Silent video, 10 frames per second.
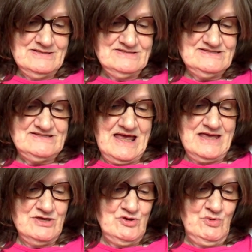
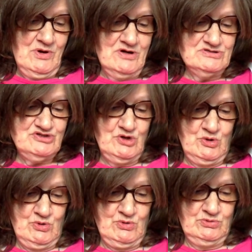Say you are
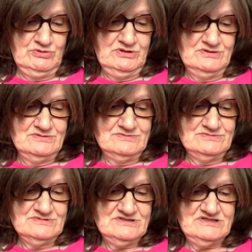told
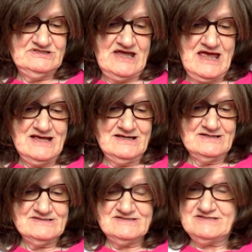to take
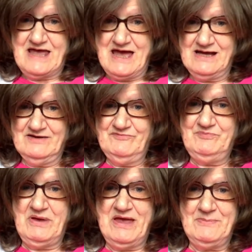a stack of
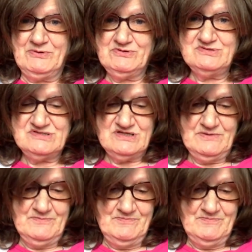papers